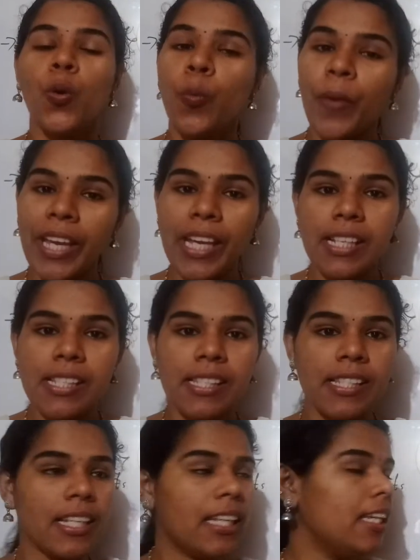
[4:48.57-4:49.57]
we can
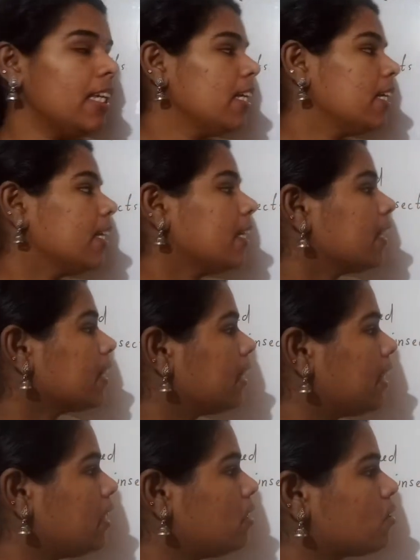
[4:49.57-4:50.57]
see
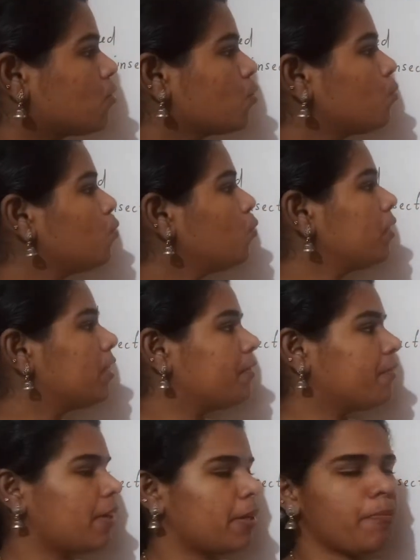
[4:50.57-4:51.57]
these two
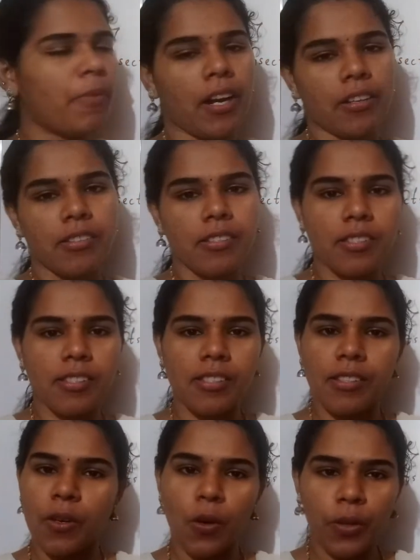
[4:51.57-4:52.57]
different parts.